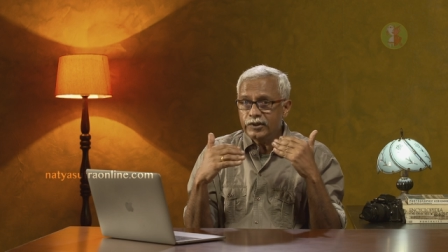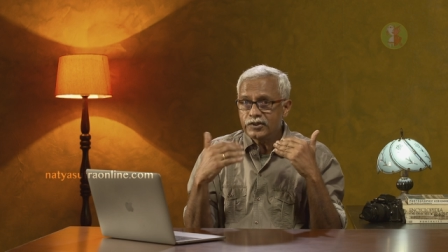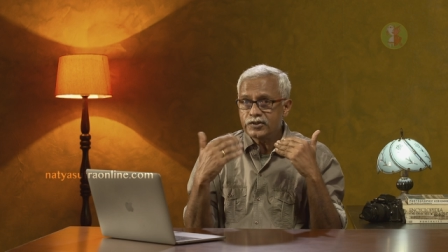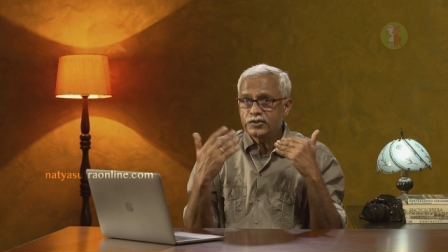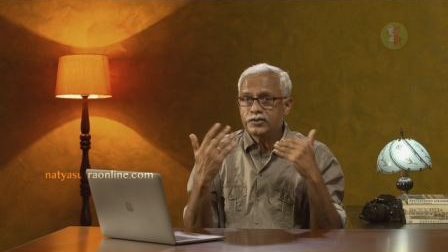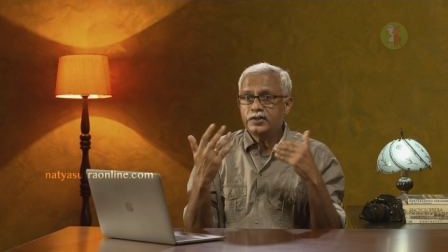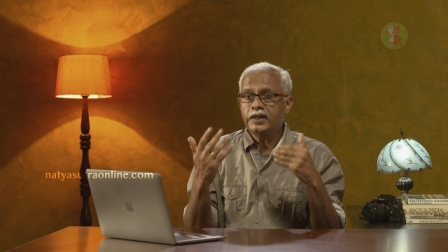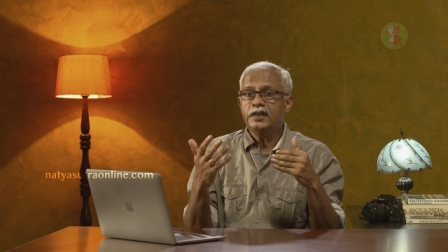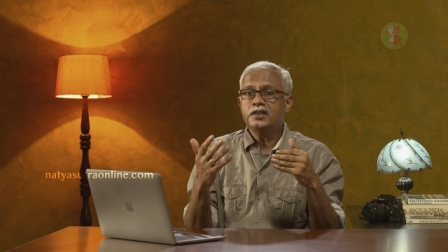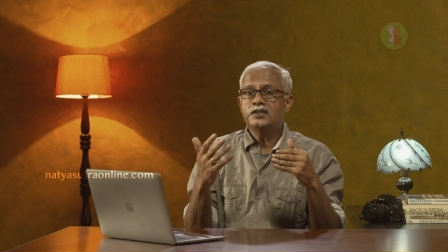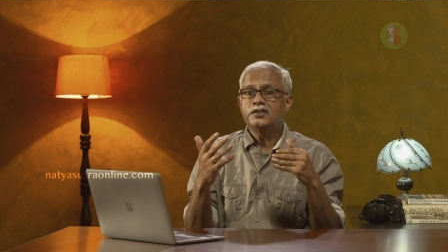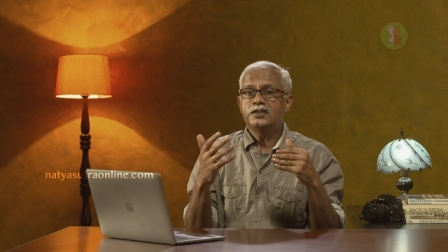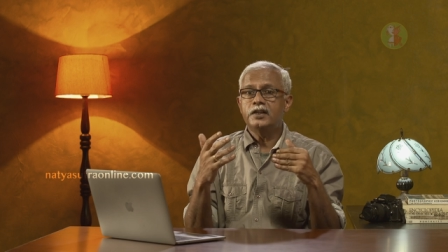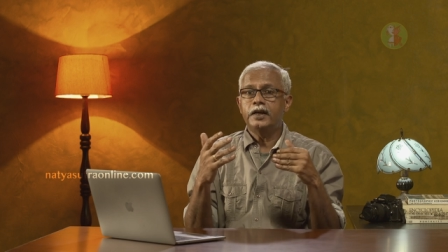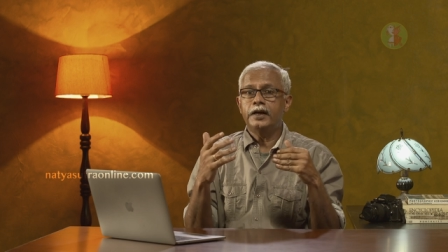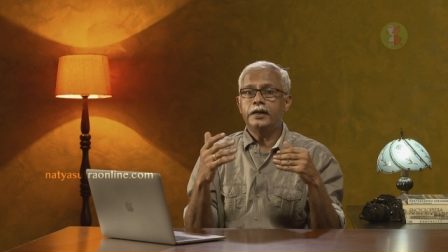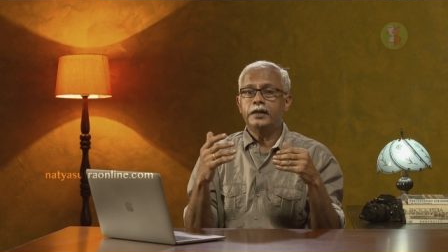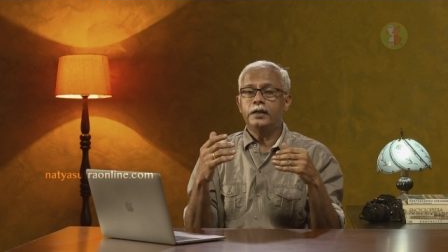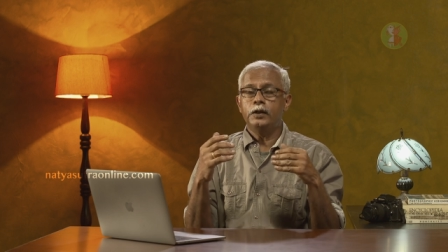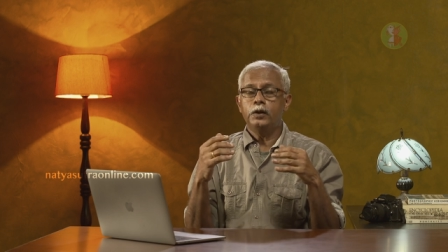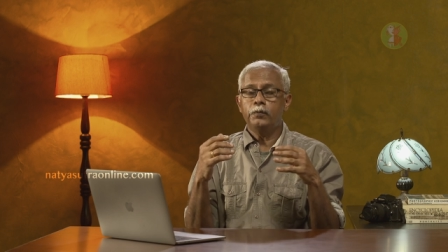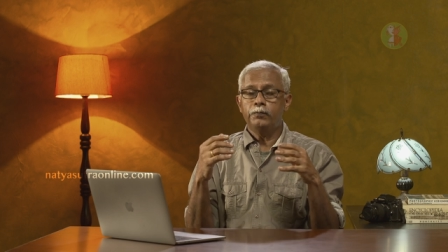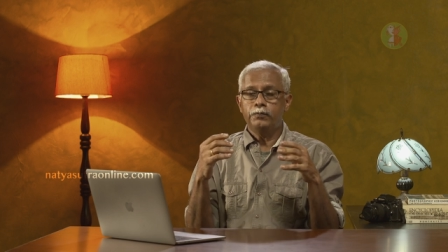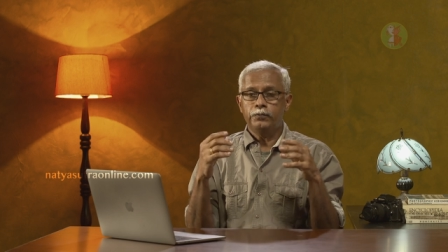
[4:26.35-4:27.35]
says
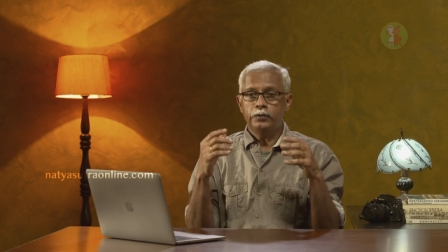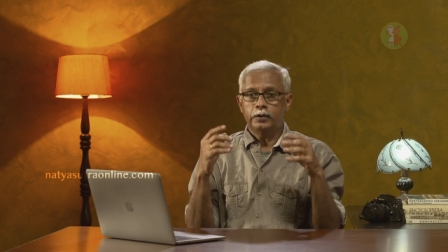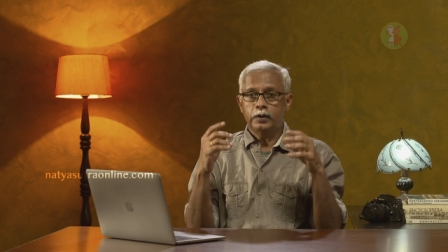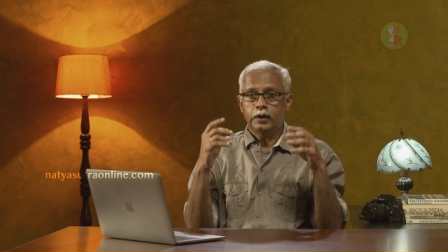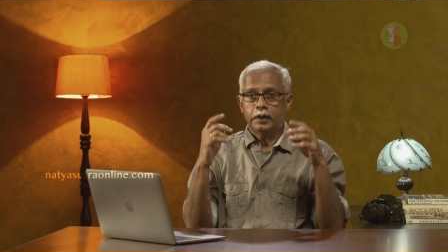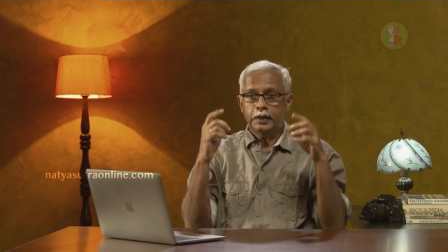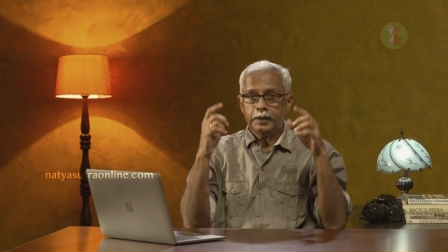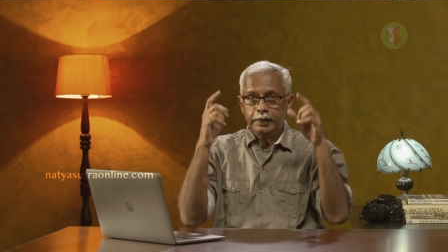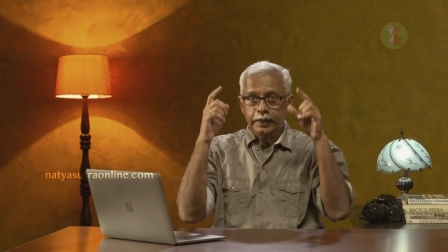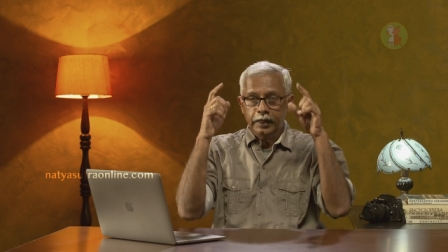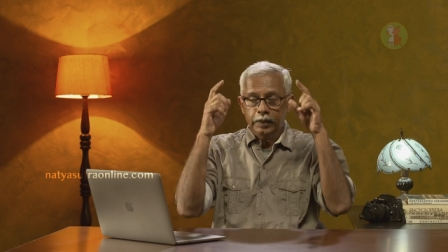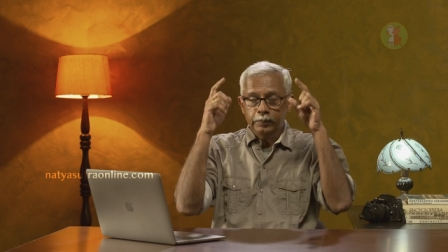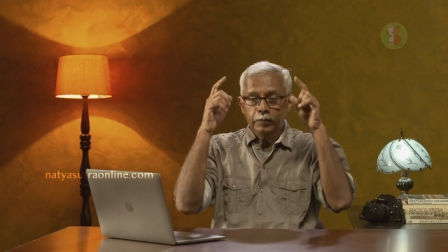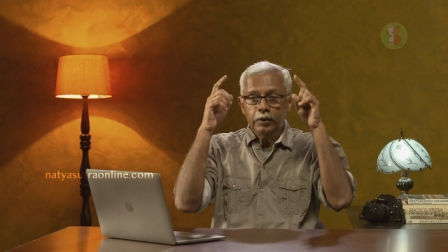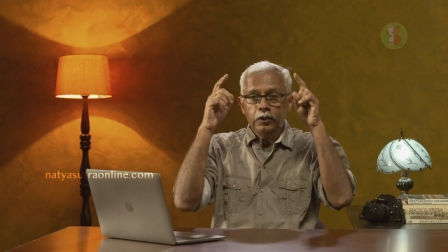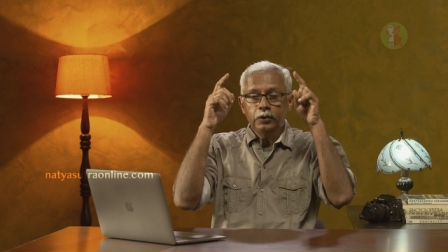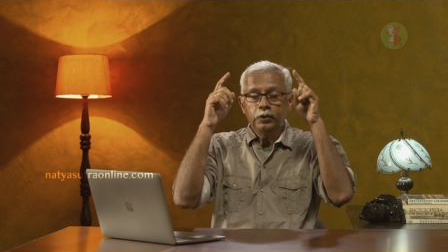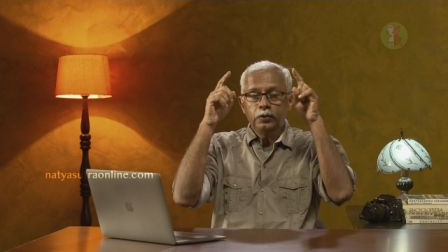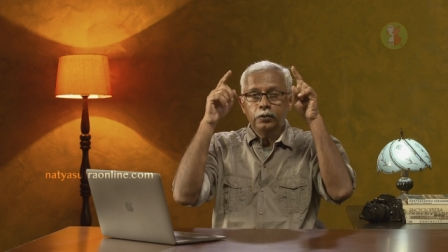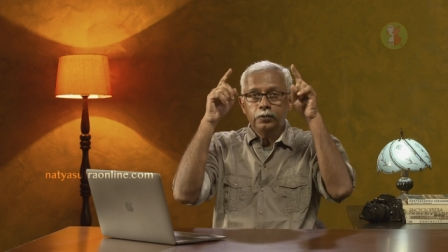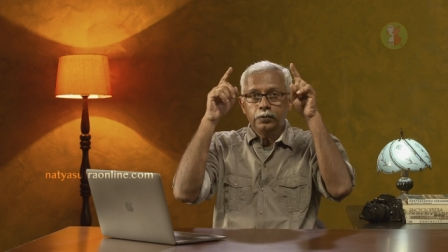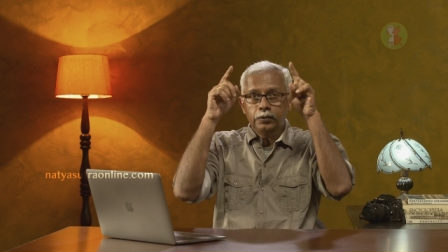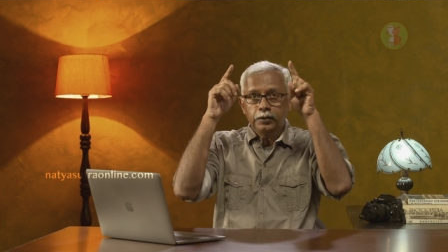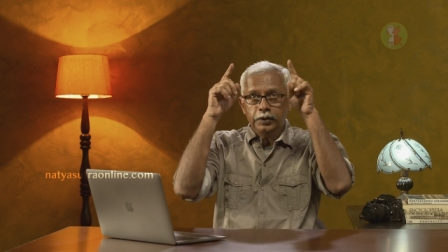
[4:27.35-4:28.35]
that if you are able
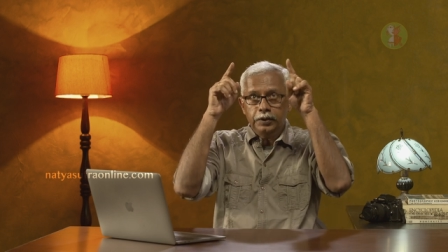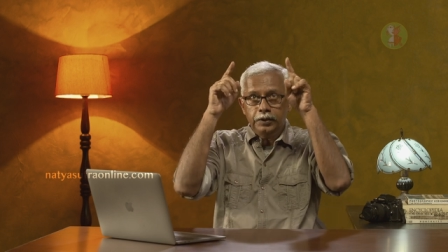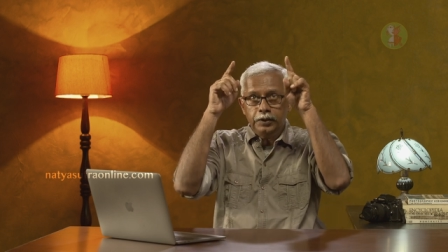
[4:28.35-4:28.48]
to